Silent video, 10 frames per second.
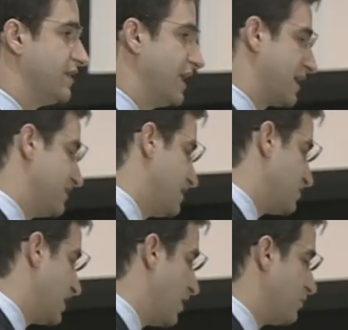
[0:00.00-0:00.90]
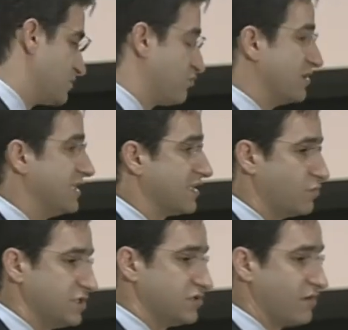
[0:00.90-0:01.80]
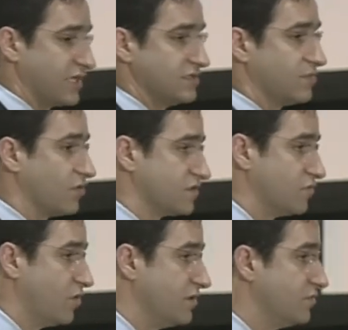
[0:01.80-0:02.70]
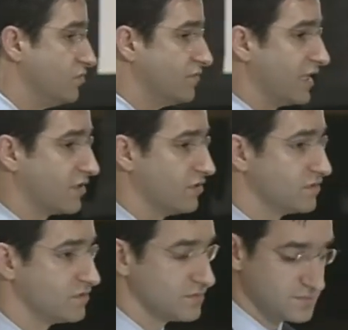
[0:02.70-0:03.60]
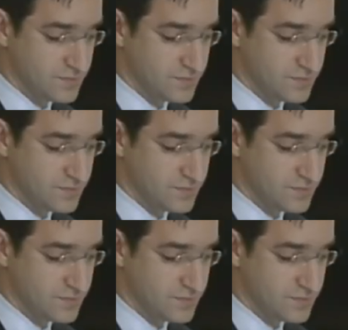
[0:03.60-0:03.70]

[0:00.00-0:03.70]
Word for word: that could essentially help us predict which direction the person wanted to move that cursor.